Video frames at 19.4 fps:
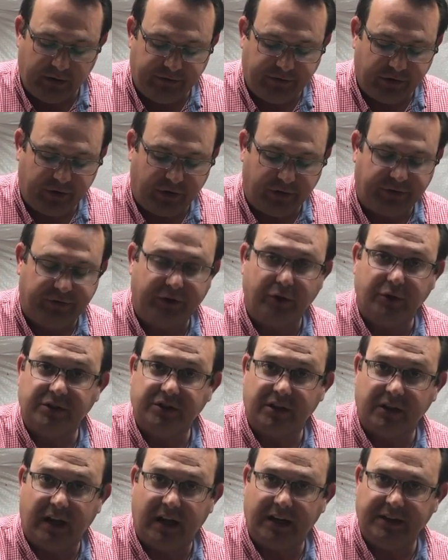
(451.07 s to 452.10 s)
for the
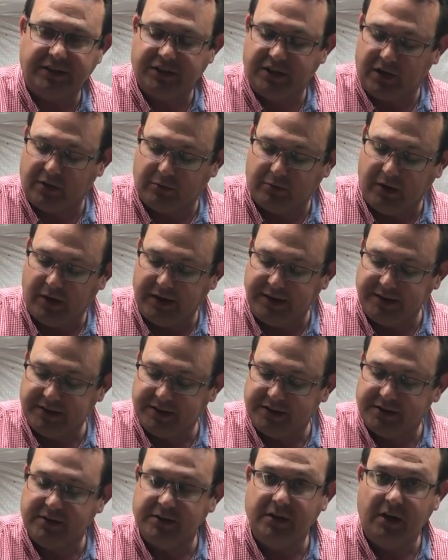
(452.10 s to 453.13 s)
fuselage that
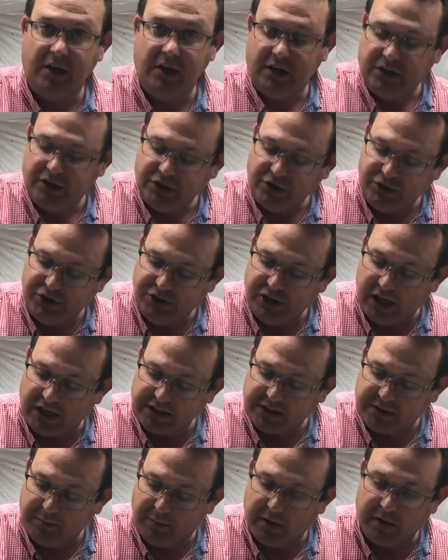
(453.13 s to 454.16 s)
runs
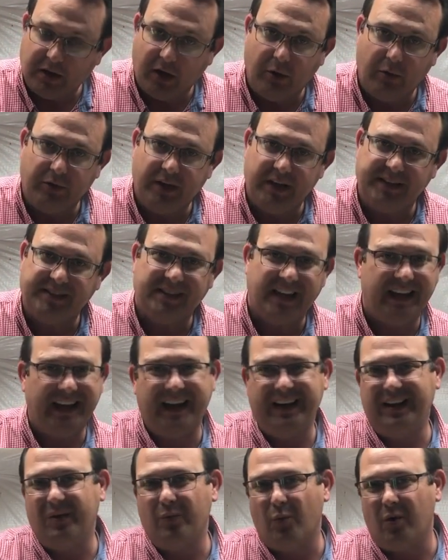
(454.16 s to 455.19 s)
just below this, and I
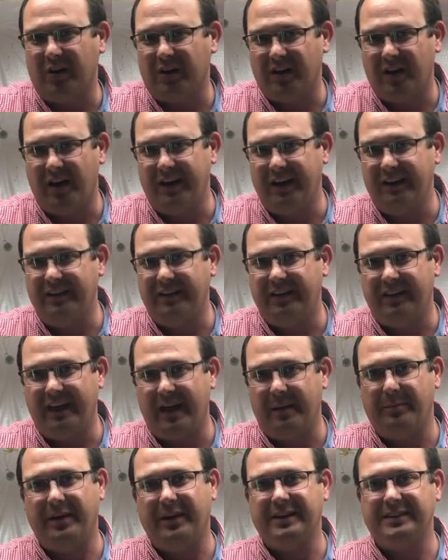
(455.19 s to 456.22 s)
didn't want to cut into
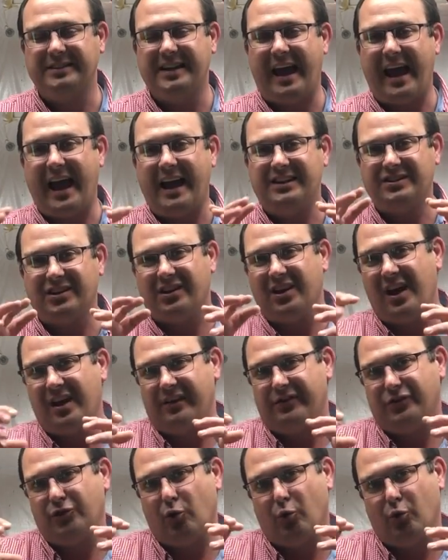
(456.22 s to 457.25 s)
that because that adds a lot
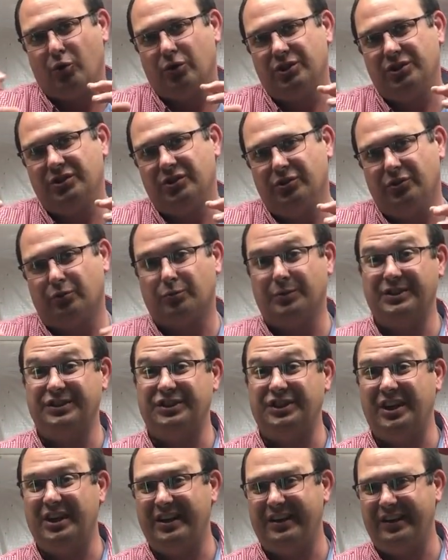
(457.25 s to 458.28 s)
of torsional
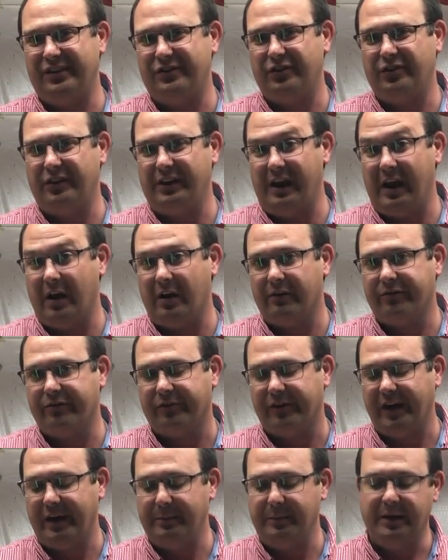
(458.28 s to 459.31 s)
rigidity to the
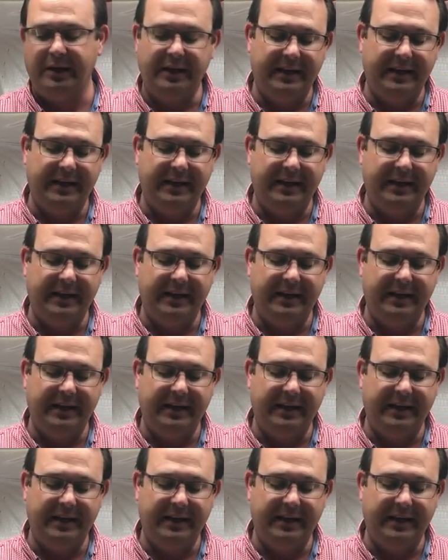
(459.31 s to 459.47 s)
airframe.